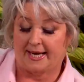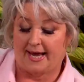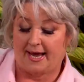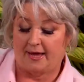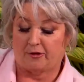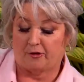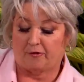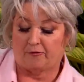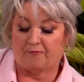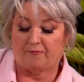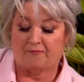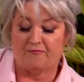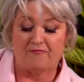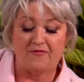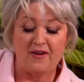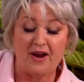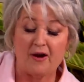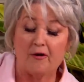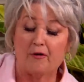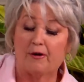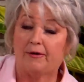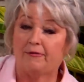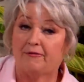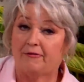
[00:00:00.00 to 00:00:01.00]
together
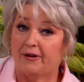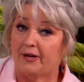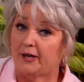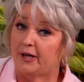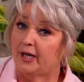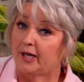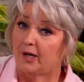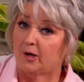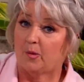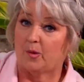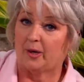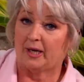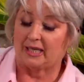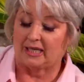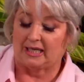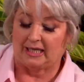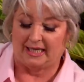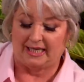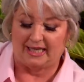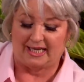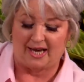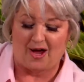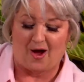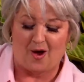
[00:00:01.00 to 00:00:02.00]
very, very
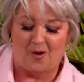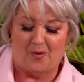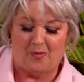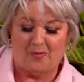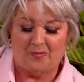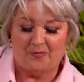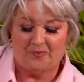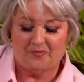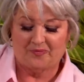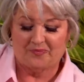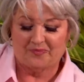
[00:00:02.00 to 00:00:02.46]
quickly, y'all.